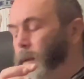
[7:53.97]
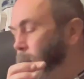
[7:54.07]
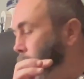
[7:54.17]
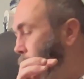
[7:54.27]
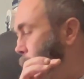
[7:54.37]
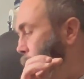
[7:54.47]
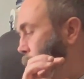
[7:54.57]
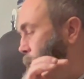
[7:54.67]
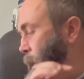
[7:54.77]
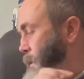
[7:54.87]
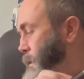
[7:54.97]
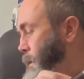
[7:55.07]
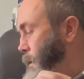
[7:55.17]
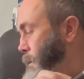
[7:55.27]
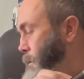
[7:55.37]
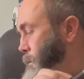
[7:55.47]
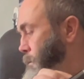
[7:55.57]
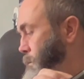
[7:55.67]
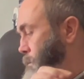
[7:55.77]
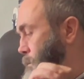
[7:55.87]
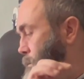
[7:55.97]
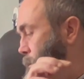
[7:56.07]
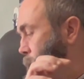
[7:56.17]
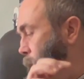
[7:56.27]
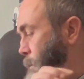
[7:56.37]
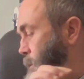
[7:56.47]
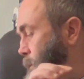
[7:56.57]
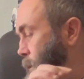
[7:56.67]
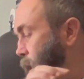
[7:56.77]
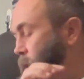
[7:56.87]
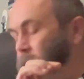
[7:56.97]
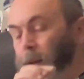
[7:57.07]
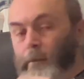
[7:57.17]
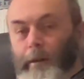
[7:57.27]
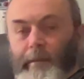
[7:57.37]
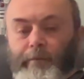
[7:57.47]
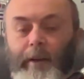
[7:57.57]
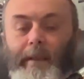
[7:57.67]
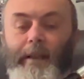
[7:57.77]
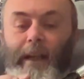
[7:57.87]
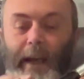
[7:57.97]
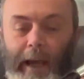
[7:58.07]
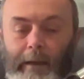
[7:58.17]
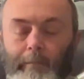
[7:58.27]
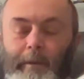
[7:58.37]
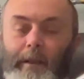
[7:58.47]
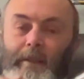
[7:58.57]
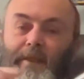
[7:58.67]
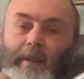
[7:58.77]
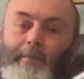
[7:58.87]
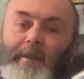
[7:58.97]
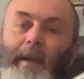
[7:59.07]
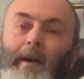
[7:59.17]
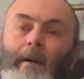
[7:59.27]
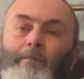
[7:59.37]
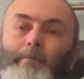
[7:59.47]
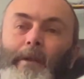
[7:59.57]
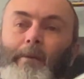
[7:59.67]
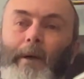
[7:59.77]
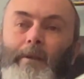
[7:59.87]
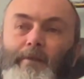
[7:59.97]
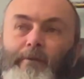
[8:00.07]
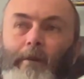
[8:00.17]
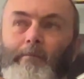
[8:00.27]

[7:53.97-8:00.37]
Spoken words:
I've then got Kyberphoic's Little Green Friend again, but this time set up with quotes from